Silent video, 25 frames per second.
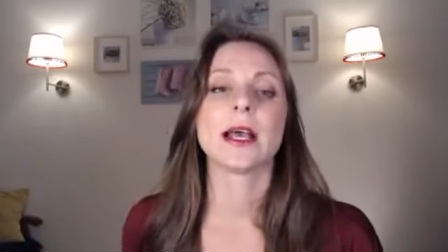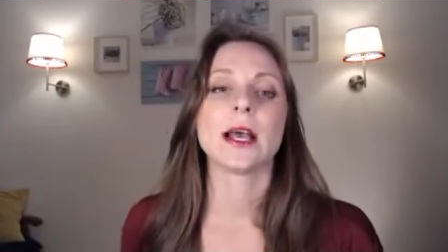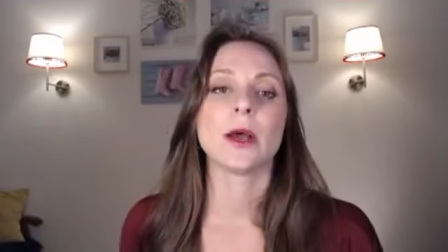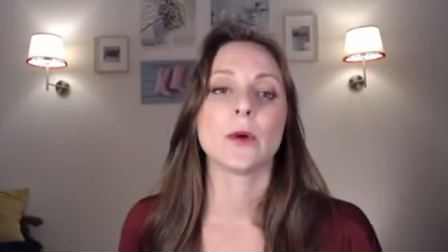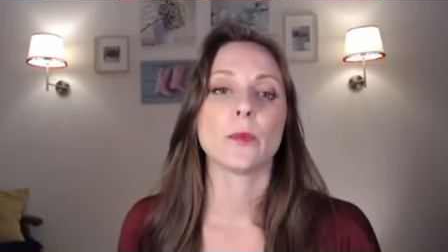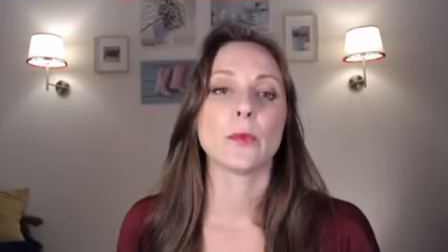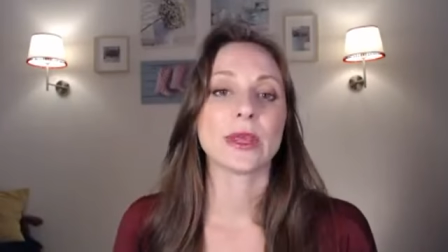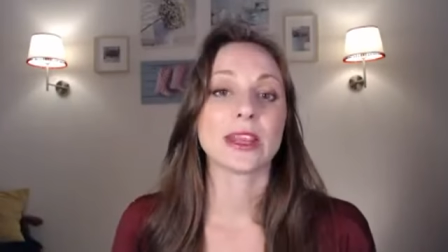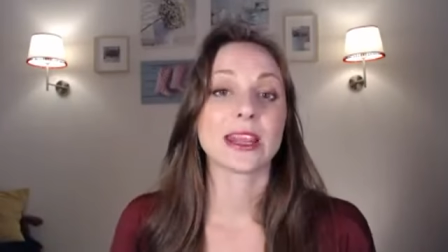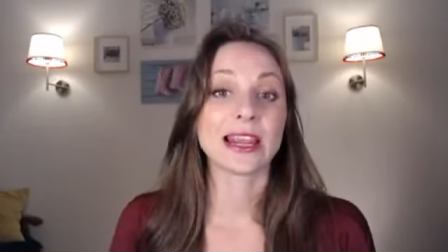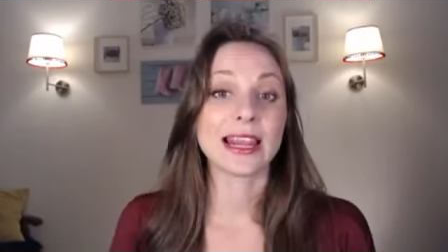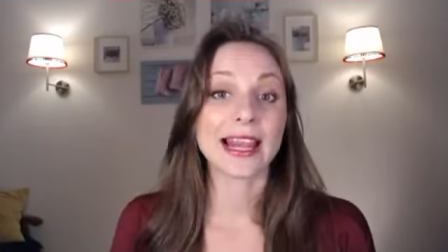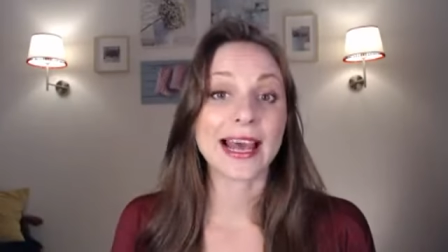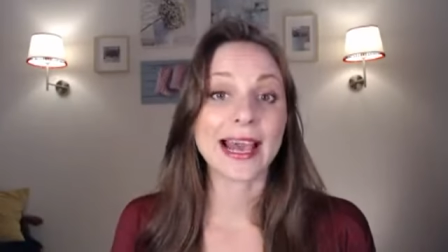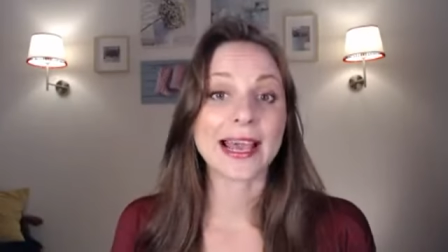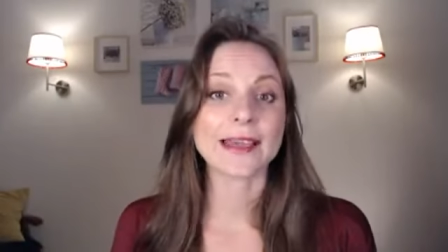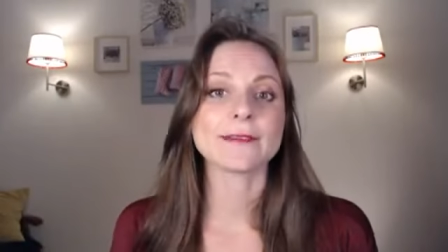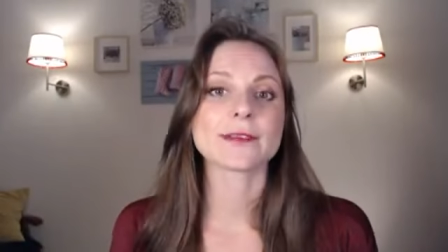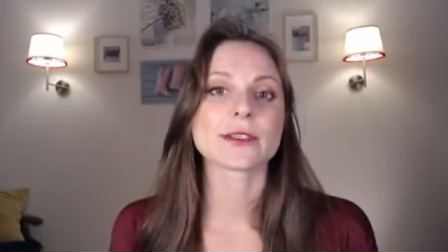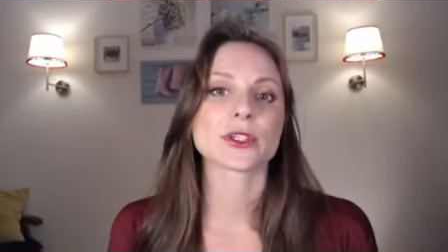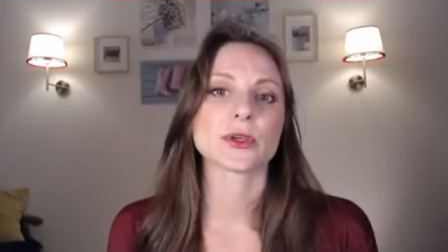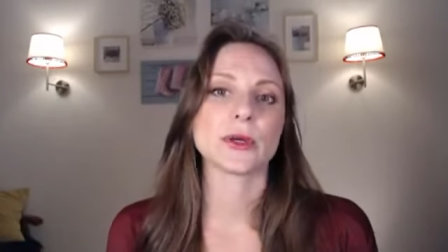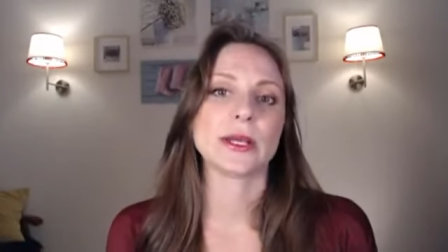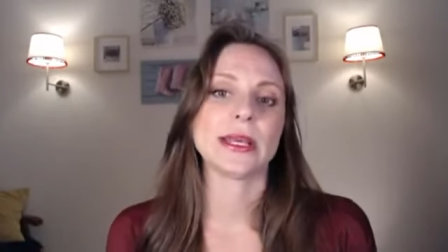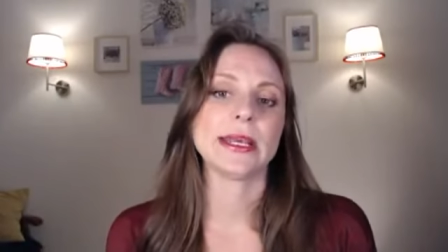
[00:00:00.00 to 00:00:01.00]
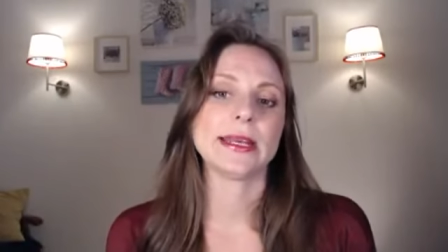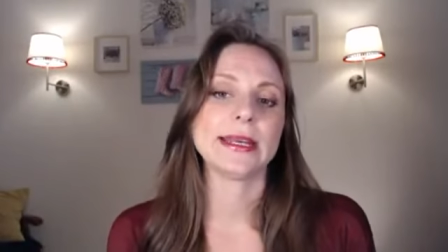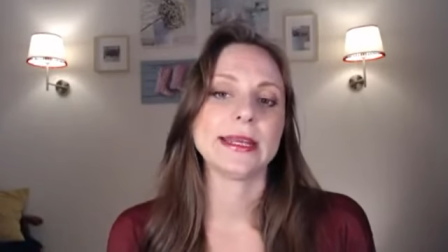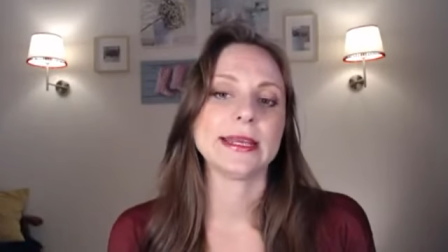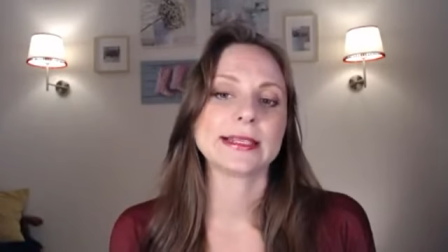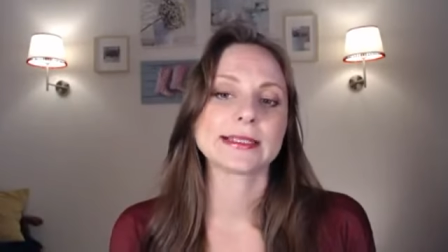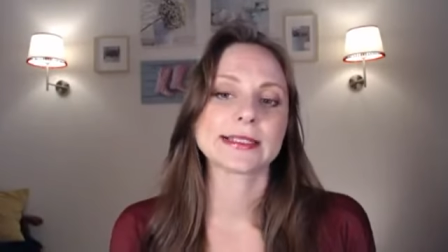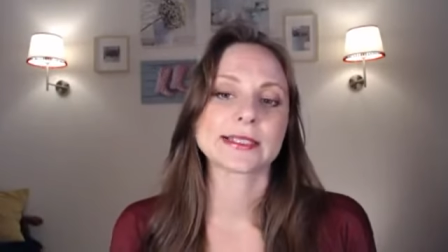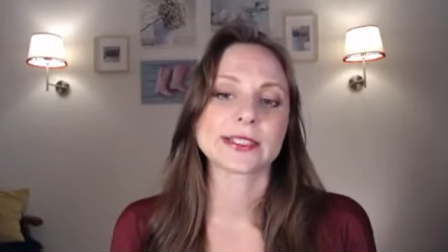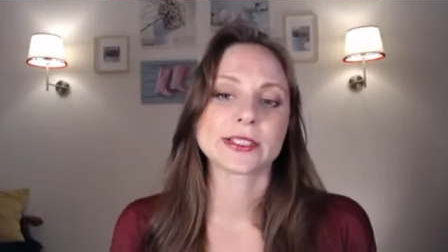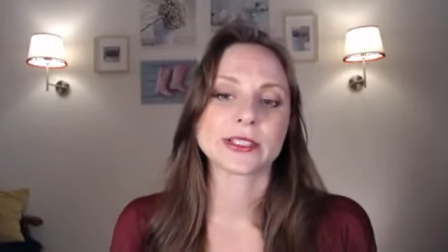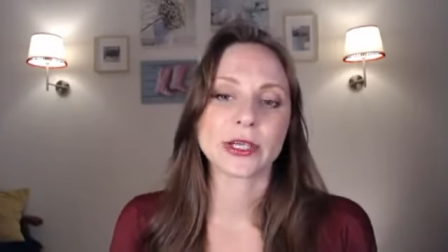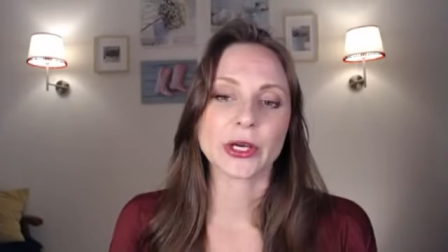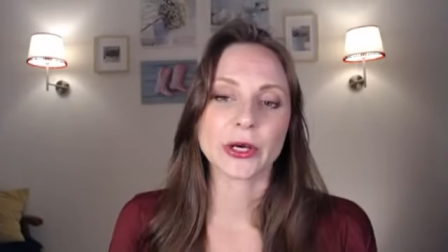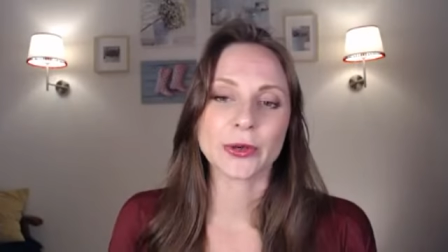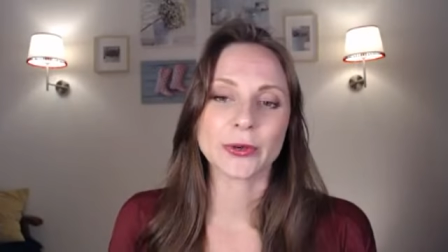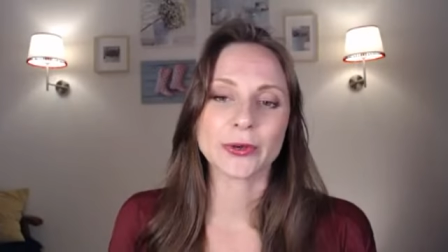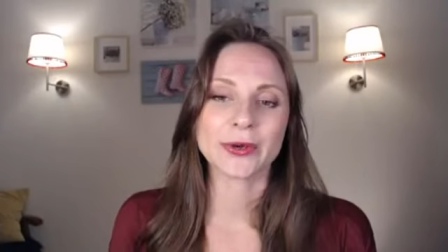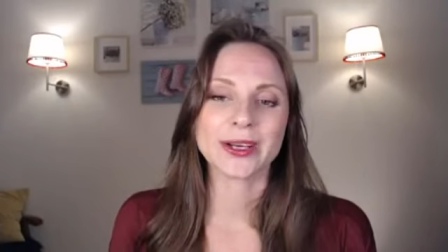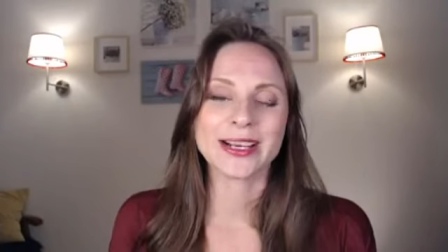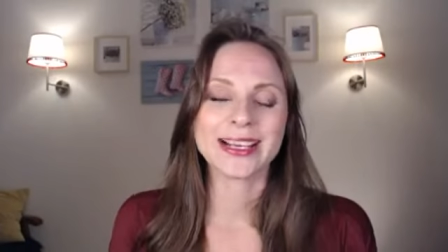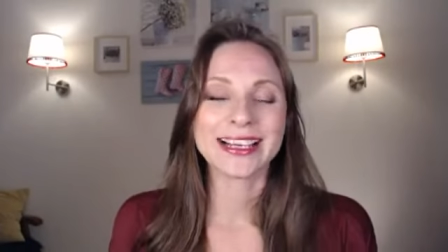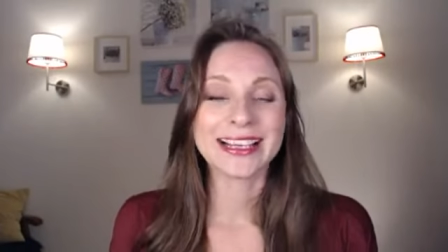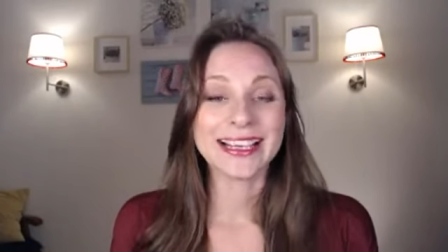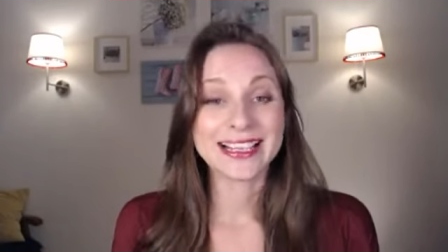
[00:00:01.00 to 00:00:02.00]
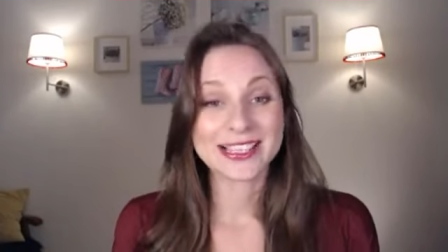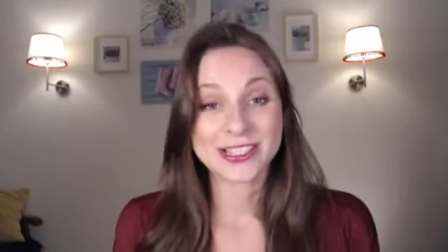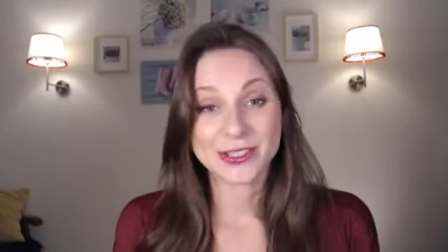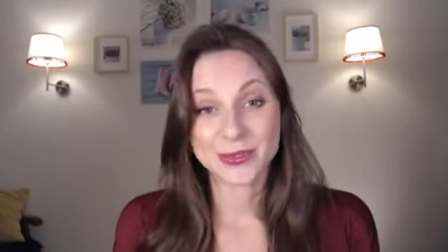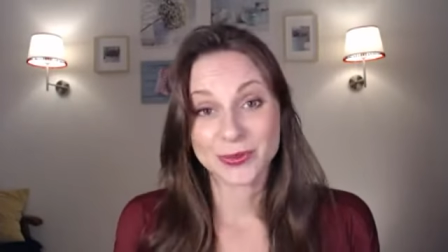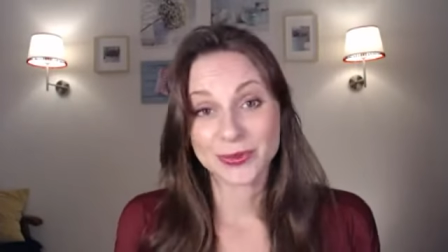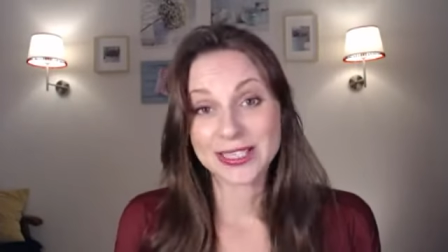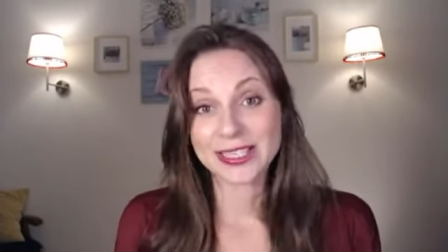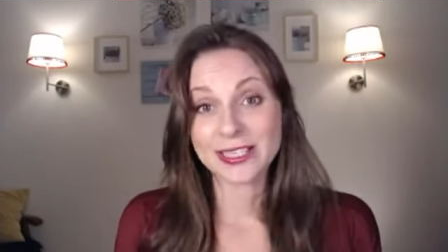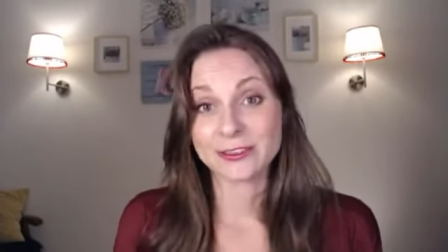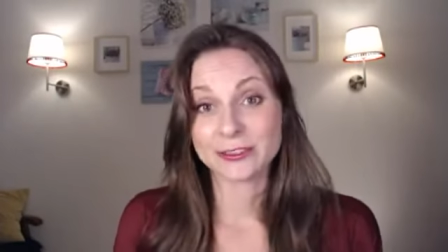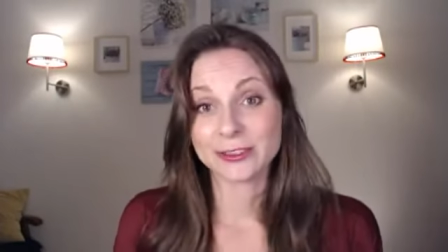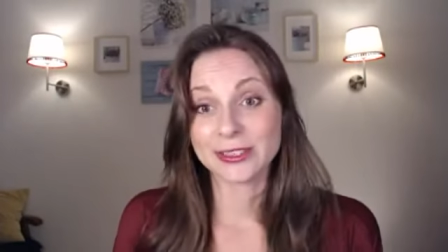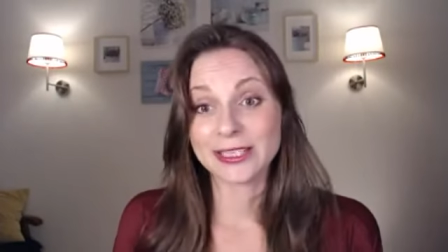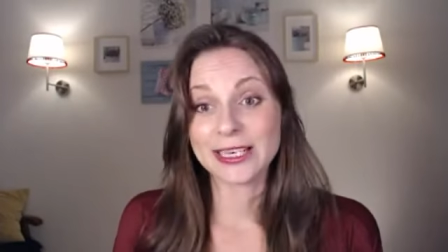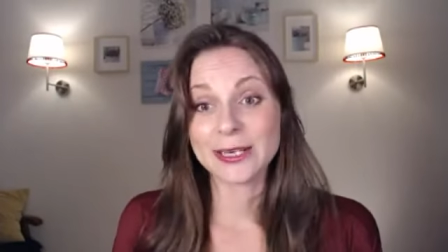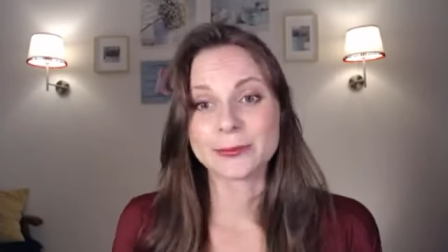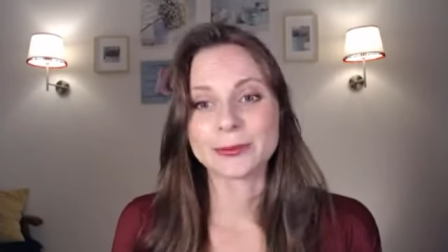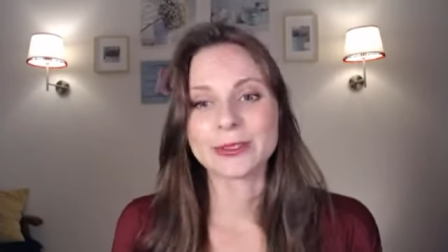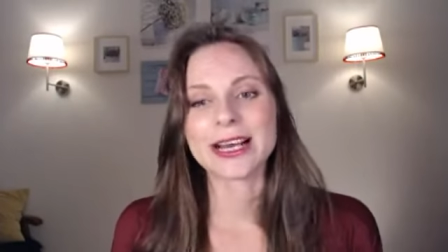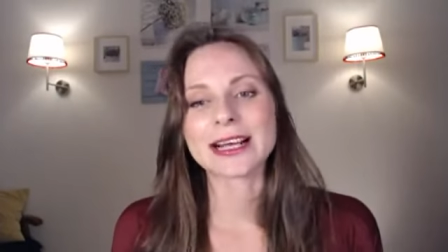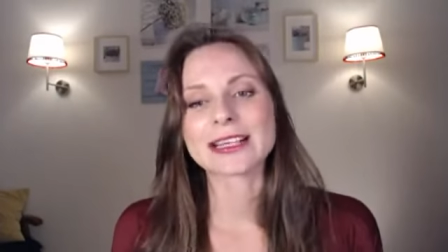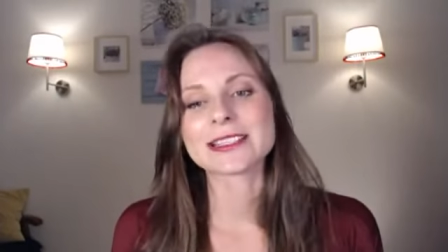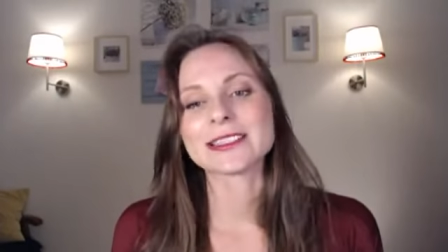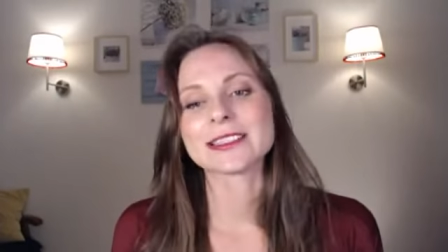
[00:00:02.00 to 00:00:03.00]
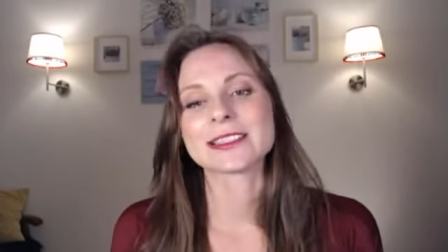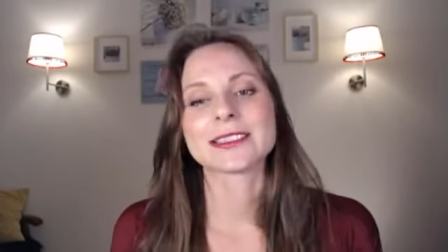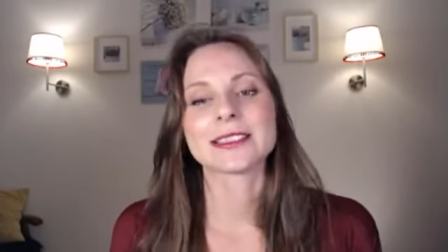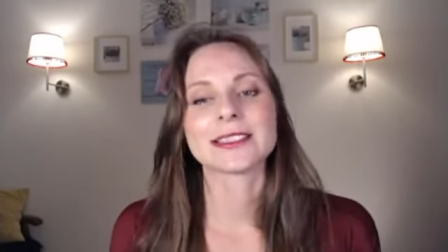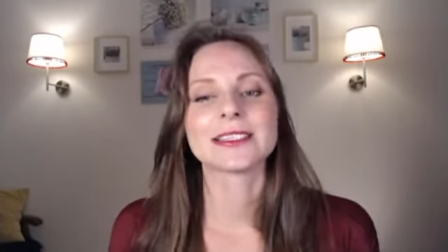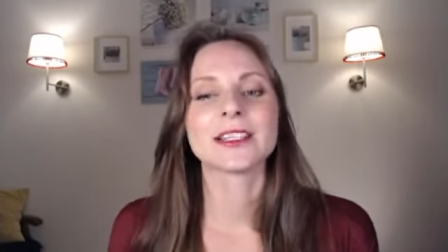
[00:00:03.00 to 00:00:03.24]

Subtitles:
with live training, so it's really, really practical.